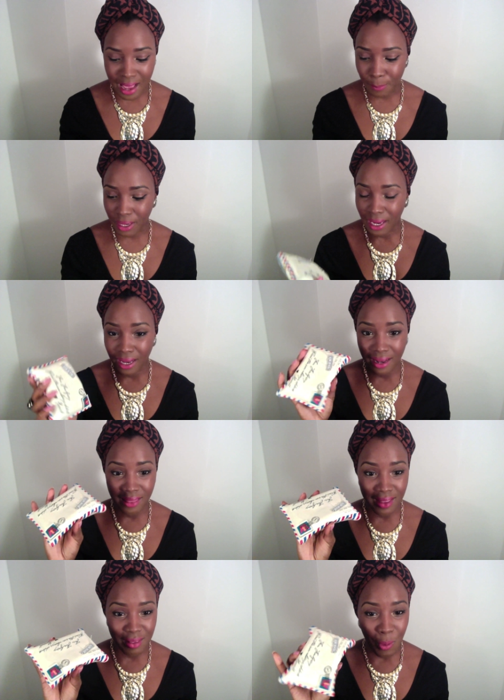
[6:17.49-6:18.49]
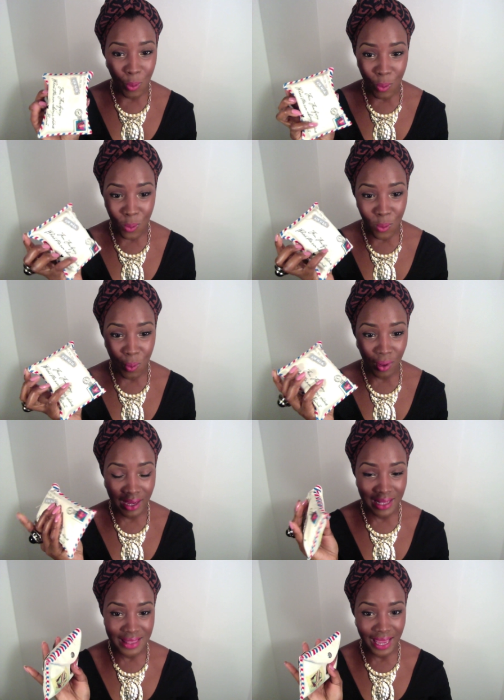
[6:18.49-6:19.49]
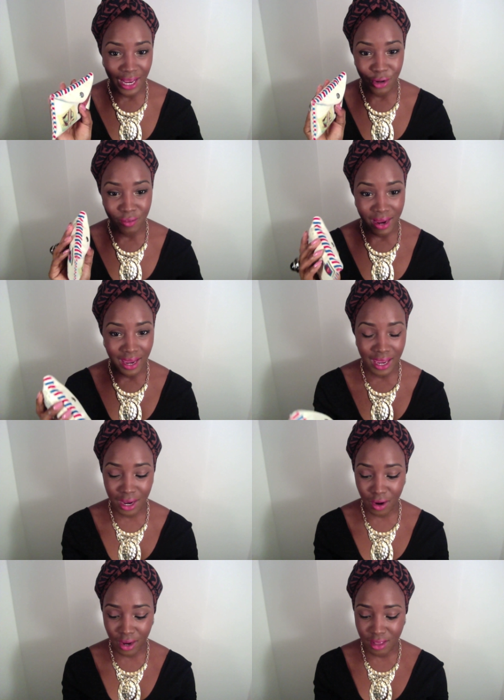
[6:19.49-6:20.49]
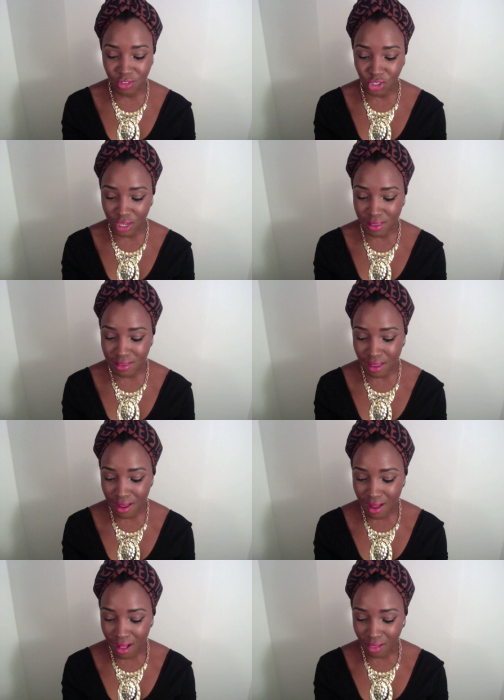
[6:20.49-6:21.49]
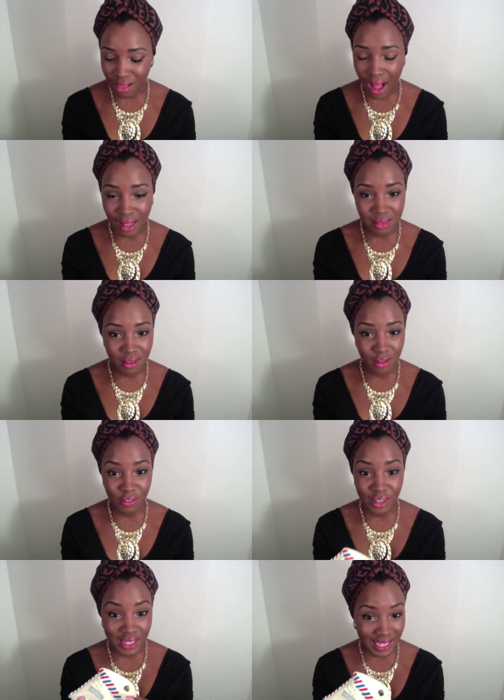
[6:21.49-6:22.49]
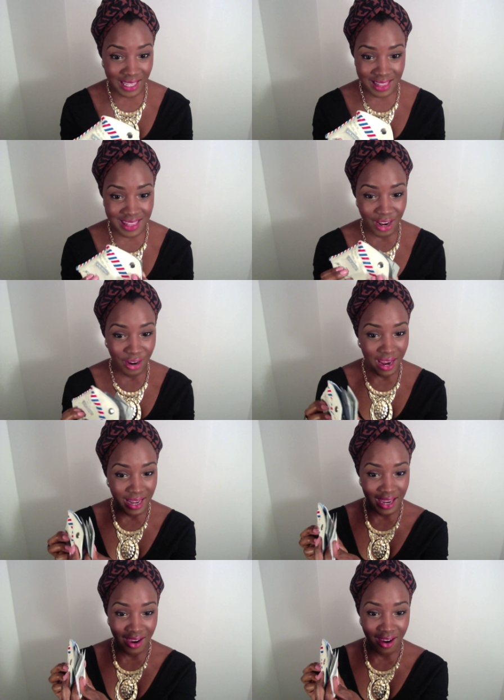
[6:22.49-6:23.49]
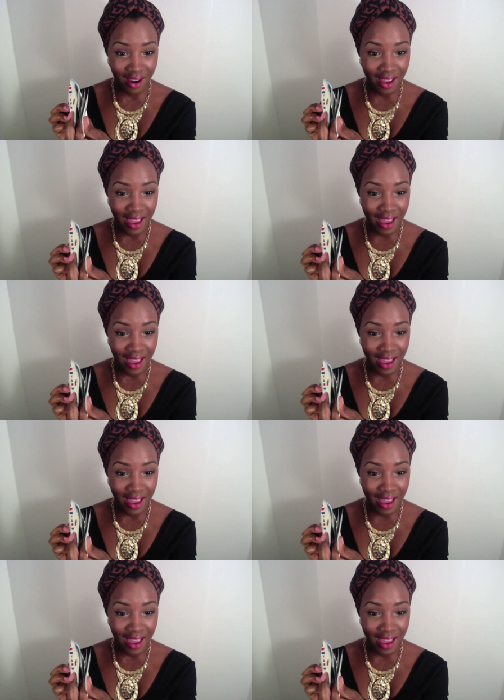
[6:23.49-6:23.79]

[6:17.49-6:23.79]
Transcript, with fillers: I mean, this whole container right here is just lots of goodies that are in here,